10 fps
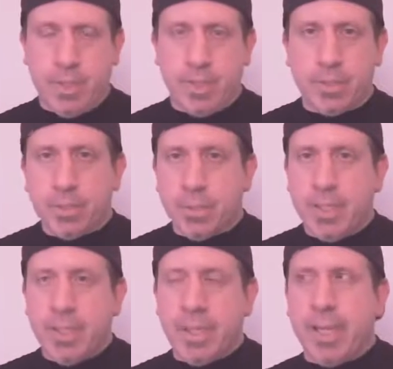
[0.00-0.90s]
is going to
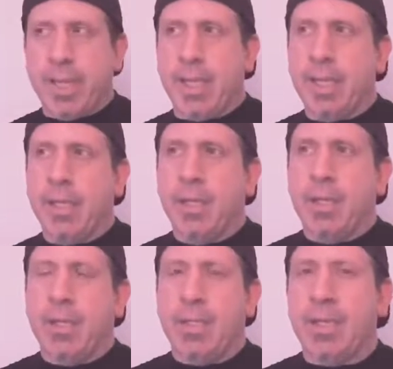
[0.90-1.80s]
be a
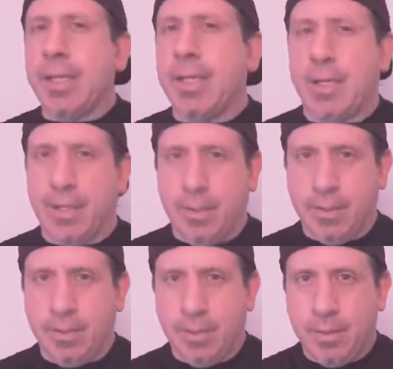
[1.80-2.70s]
key
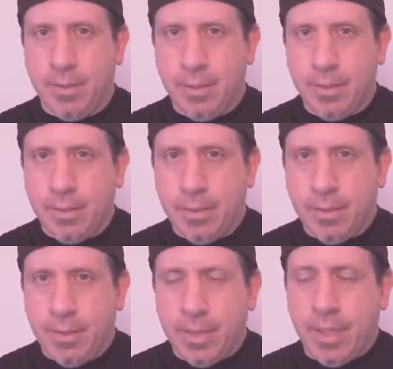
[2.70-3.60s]

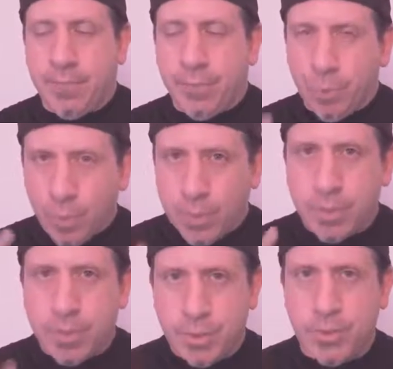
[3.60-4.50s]
if you
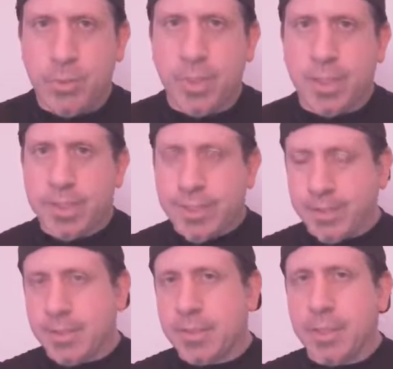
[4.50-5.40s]
want to
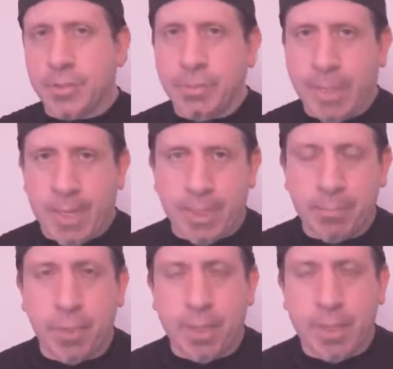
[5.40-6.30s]
take this country back
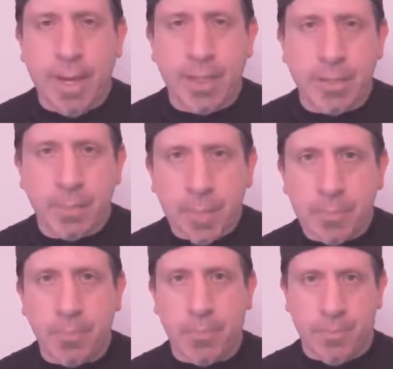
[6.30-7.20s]
and put it in the hands of the
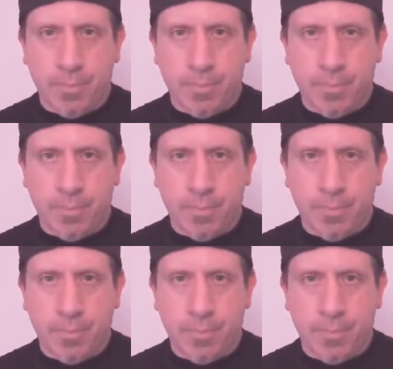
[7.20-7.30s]
people.